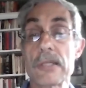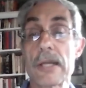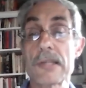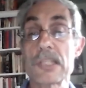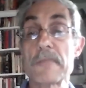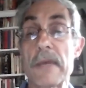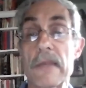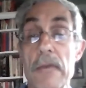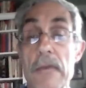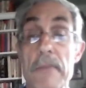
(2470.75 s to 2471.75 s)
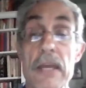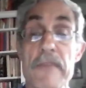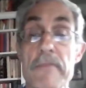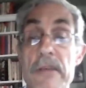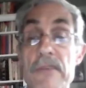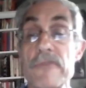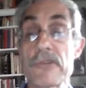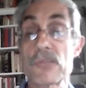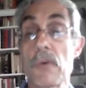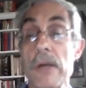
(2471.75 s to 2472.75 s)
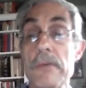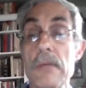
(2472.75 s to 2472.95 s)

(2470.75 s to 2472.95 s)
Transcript: and I suspect that may even be the first one